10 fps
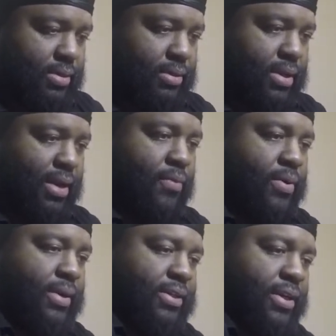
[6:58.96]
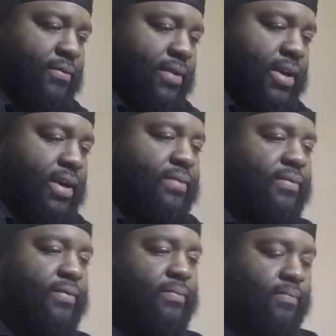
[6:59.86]
that he wanted to get rid of,
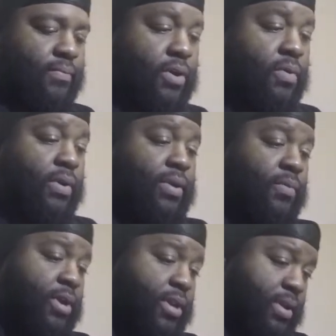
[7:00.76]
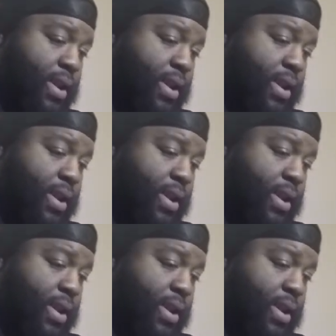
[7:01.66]
lower than what